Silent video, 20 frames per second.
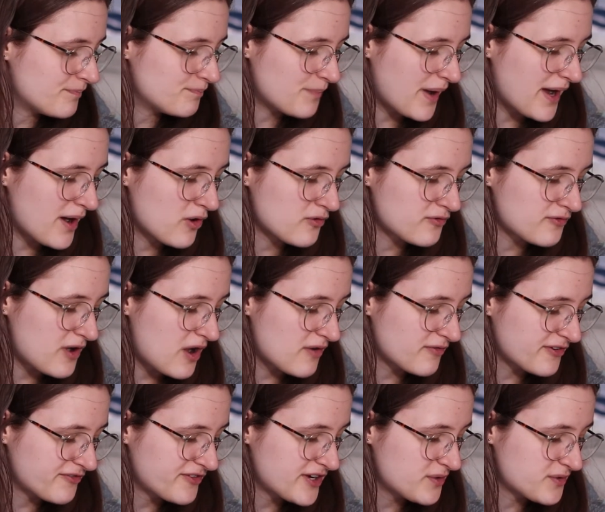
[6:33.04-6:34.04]
My overall
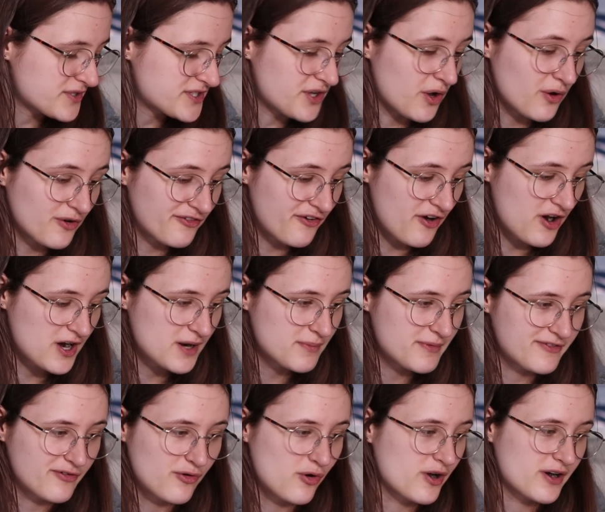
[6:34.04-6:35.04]
review so far,
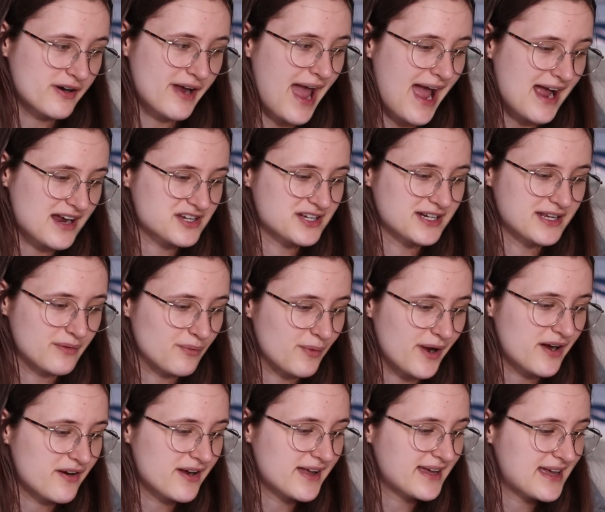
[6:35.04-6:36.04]
before actually
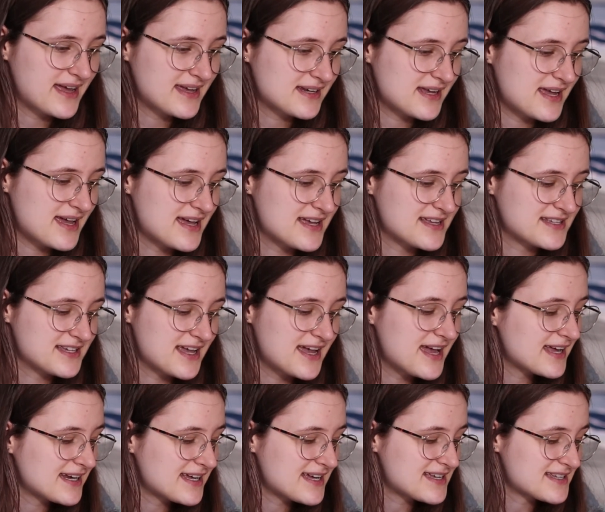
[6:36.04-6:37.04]
wearing it is
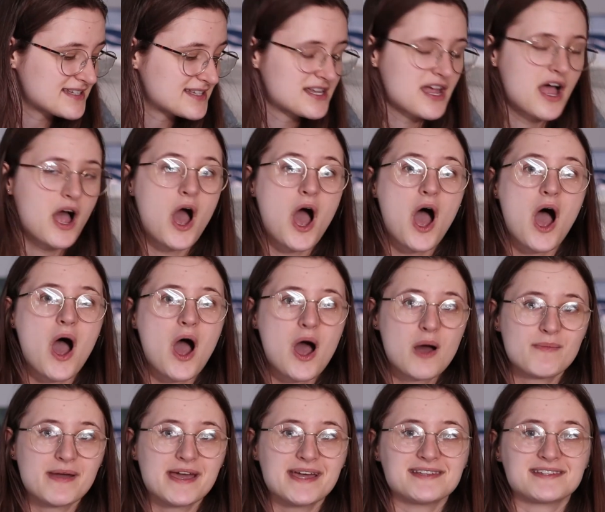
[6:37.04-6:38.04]

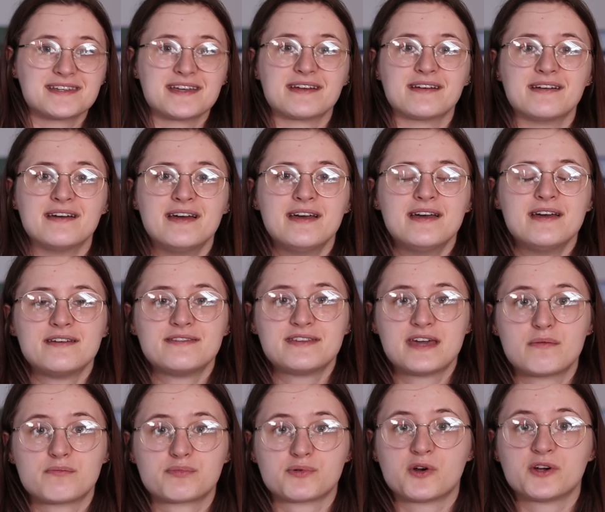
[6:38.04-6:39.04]
amazing.
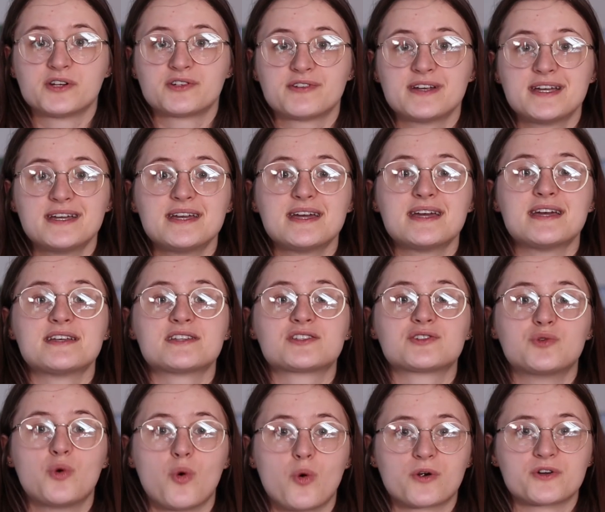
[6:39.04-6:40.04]
The embroidery is
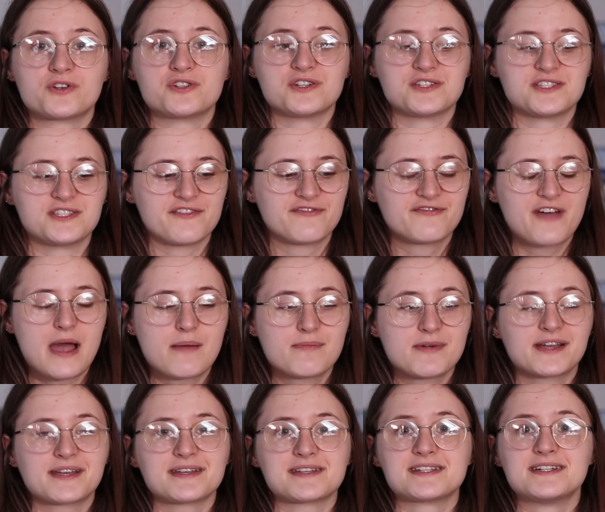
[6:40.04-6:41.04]
gorgeous, the
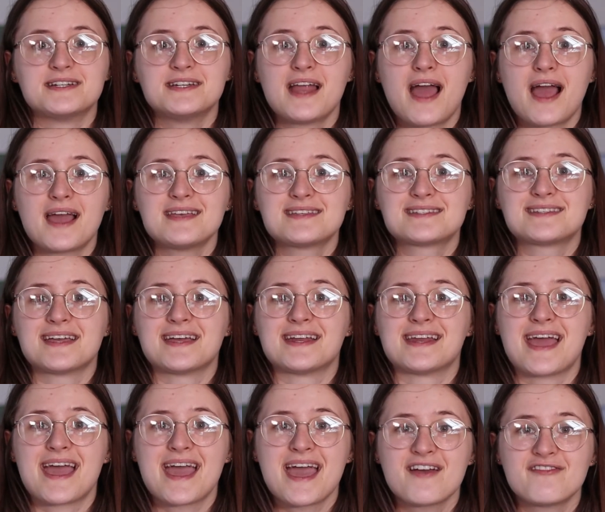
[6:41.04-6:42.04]
fabric is nice
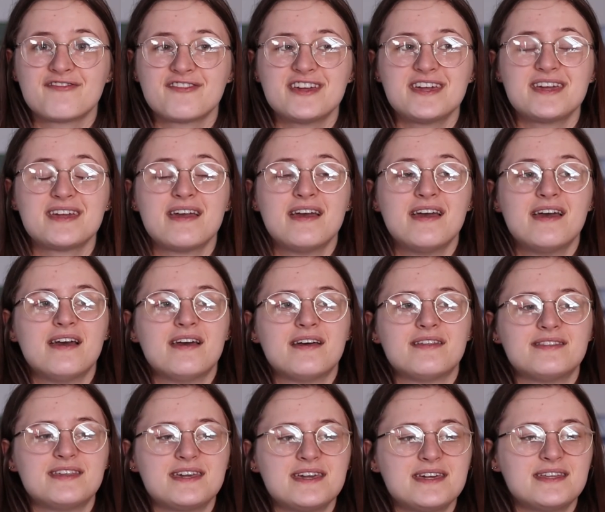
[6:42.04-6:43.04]
and heavy,
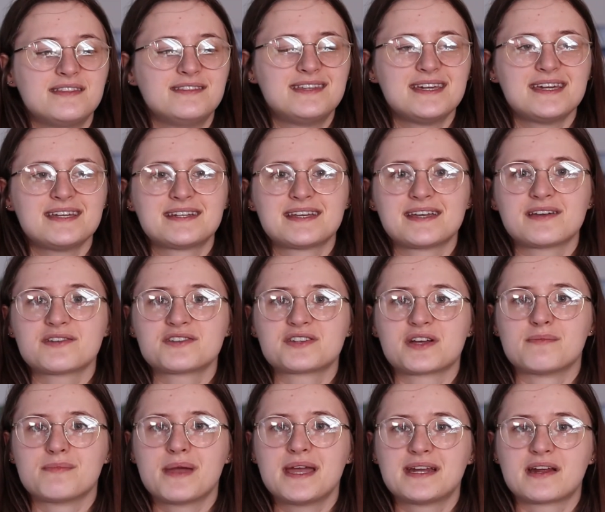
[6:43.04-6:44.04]
the details
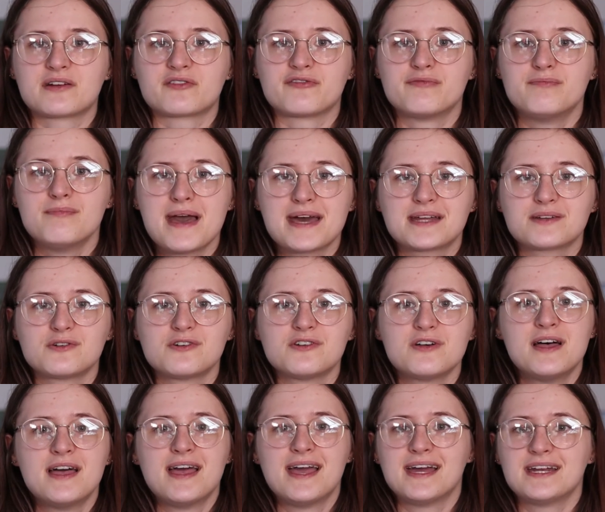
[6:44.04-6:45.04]
are made out of
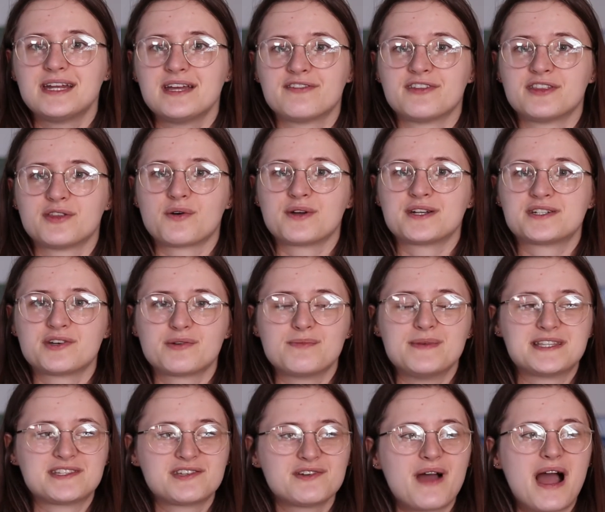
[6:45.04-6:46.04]
metal, and even though it took
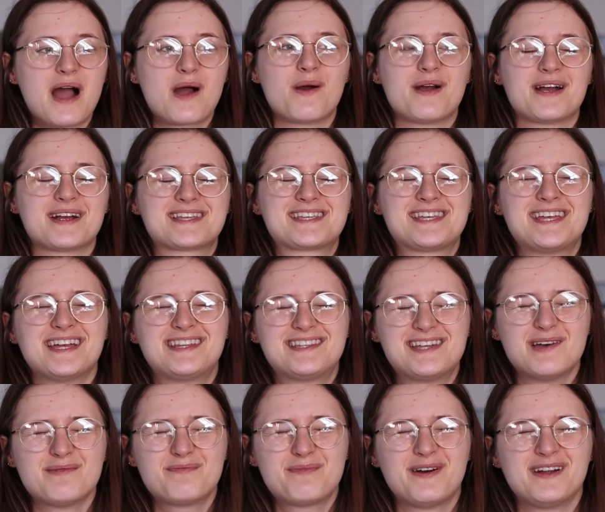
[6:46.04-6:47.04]
me 2 hours
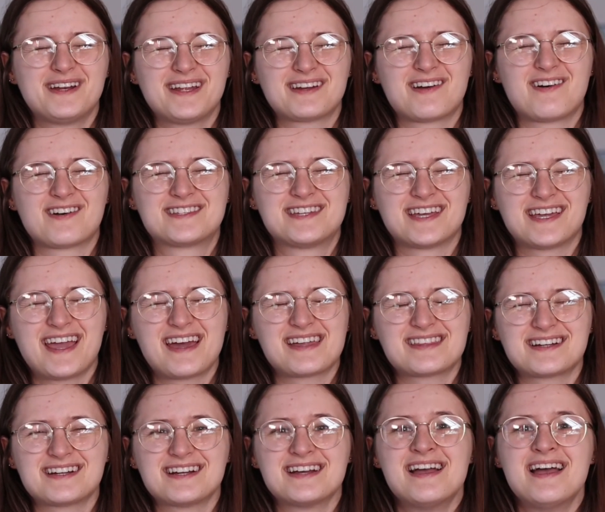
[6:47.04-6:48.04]
to put it all
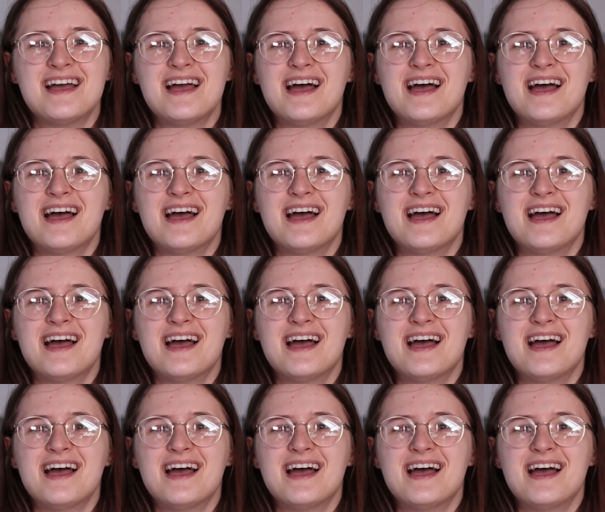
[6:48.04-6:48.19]
together,